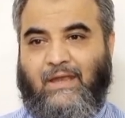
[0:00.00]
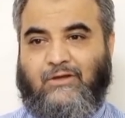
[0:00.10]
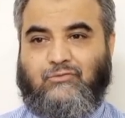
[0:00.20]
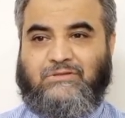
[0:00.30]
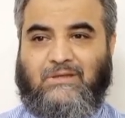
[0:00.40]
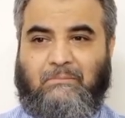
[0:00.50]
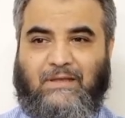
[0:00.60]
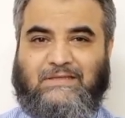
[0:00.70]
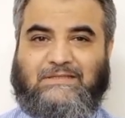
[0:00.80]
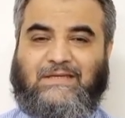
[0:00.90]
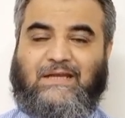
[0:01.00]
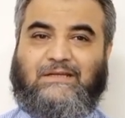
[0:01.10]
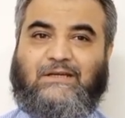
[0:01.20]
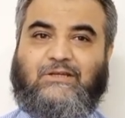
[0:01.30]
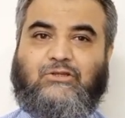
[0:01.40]
and to some
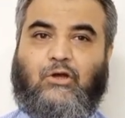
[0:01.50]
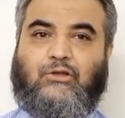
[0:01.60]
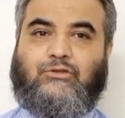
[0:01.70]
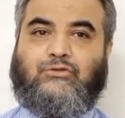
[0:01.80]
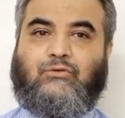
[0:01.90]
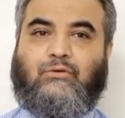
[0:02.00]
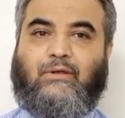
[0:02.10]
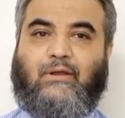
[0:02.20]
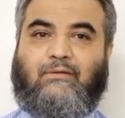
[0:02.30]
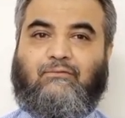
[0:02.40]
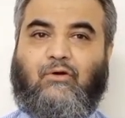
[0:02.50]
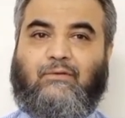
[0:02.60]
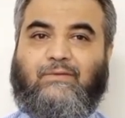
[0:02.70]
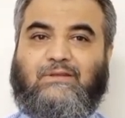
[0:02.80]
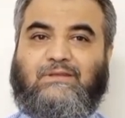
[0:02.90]
extent it is also
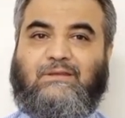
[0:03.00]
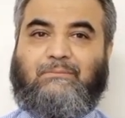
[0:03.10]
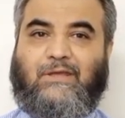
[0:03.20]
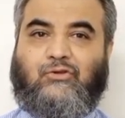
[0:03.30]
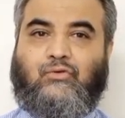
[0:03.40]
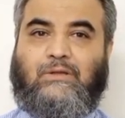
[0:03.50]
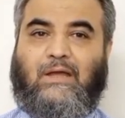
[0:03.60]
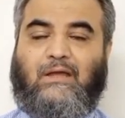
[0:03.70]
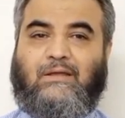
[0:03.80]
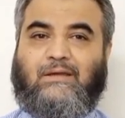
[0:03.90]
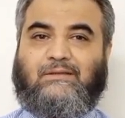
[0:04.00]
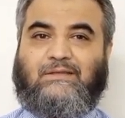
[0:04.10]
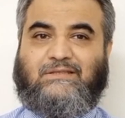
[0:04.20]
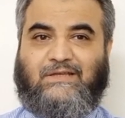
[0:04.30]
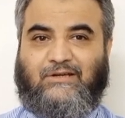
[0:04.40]
involving the macula,
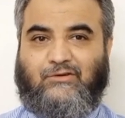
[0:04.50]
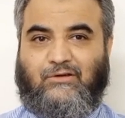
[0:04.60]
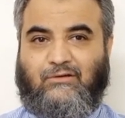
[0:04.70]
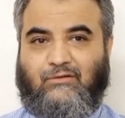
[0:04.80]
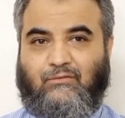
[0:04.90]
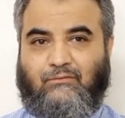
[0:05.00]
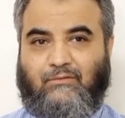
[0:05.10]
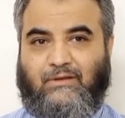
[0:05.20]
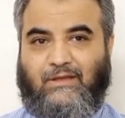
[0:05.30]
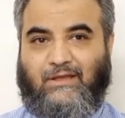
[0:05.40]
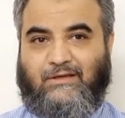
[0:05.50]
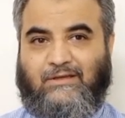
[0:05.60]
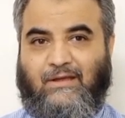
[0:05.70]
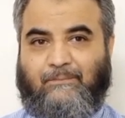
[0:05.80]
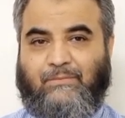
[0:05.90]
the central
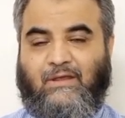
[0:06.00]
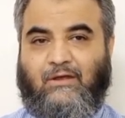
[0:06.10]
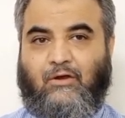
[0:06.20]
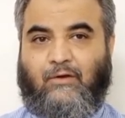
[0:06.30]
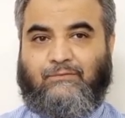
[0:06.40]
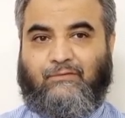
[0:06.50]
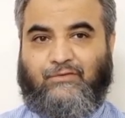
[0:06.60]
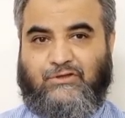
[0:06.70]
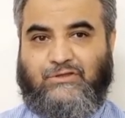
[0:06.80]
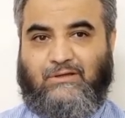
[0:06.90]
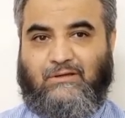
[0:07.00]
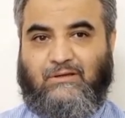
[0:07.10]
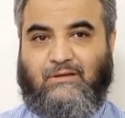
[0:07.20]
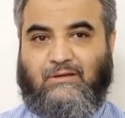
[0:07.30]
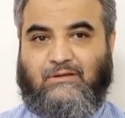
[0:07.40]
area of the
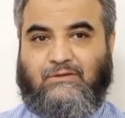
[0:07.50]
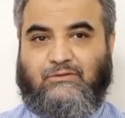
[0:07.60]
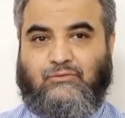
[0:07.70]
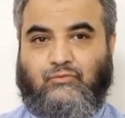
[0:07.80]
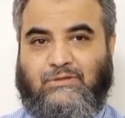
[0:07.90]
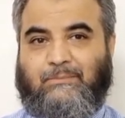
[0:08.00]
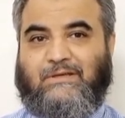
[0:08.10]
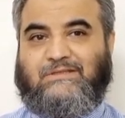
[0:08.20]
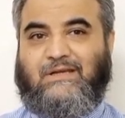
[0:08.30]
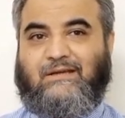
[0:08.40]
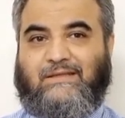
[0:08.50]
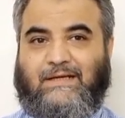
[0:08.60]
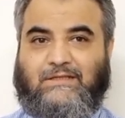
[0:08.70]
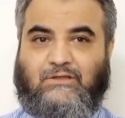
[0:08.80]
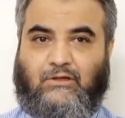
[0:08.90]
vision. To some extent
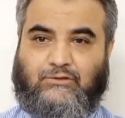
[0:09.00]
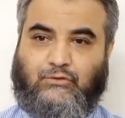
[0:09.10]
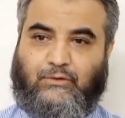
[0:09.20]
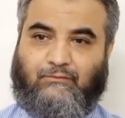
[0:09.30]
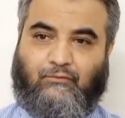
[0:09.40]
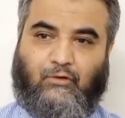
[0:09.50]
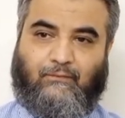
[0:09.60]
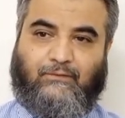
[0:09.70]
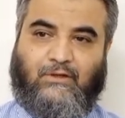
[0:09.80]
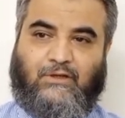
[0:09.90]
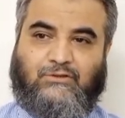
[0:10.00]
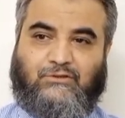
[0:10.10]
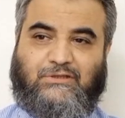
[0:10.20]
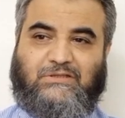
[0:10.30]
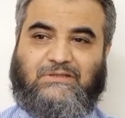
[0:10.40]
that is also involved. So
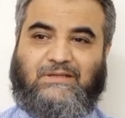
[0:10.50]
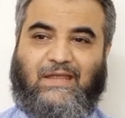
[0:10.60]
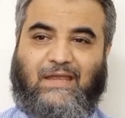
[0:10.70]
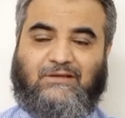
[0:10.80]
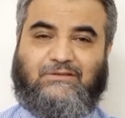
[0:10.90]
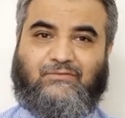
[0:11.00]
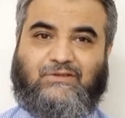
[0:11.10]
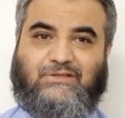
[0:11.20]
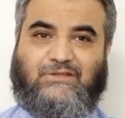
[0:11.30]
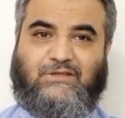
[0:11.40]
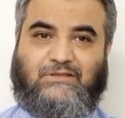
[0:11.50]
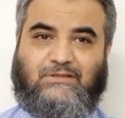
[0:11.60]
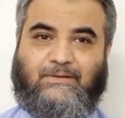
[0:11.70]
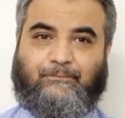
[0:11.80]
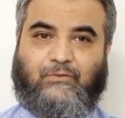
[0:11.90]
this is an active
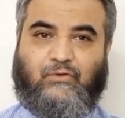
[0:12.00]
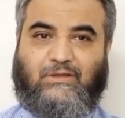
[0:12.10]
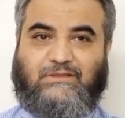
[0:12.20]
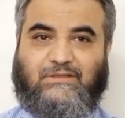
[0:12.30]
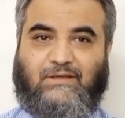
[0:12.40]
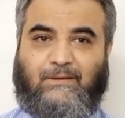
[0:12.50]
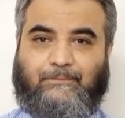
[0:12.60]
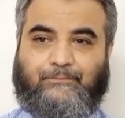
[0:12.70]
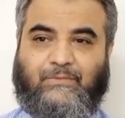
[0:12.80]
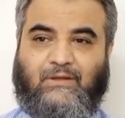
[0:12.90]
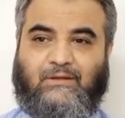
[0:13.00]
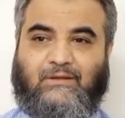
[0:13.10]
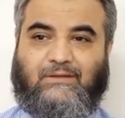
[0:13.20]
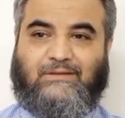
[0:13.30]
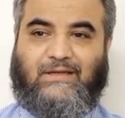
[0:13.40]
disease. You can see
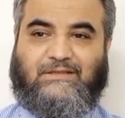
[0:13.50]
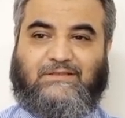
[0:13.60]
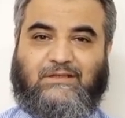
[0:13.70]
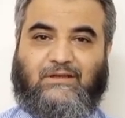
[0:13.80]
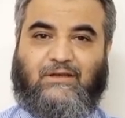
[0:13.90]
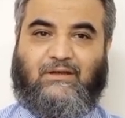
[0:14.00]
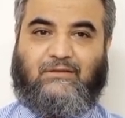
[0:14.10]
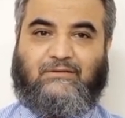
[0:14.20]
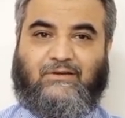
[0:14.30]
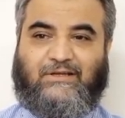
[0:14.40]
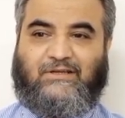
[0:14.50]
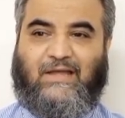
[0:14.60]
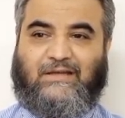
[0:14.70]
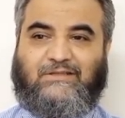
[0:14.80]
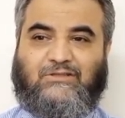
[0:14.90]
that the
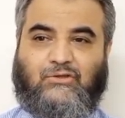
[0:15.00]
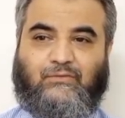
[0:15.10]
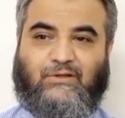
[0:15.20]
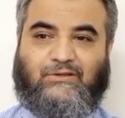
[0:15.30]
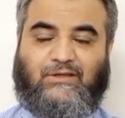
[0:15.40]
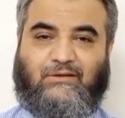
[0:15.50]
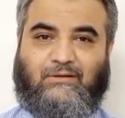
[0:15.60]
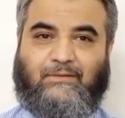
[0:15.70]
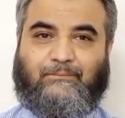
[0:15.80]
retinitis over there,